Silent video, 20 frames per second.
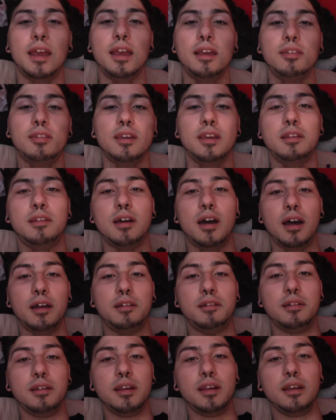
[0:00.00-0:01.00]
as
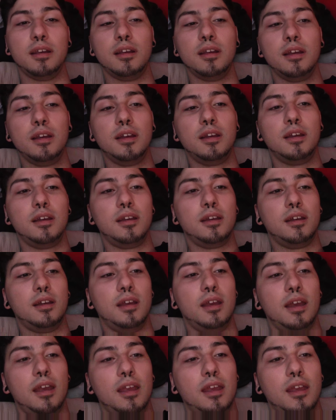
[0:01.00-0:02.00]
Itachi,
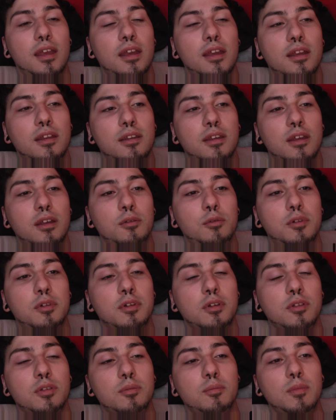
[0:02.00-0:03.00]
and it was
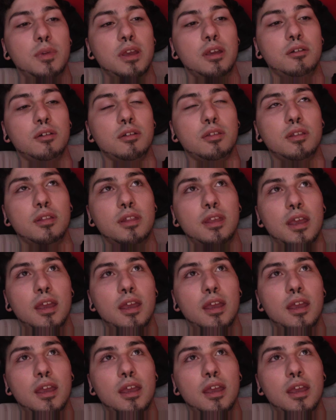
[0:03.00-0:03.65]
just me, Chris, and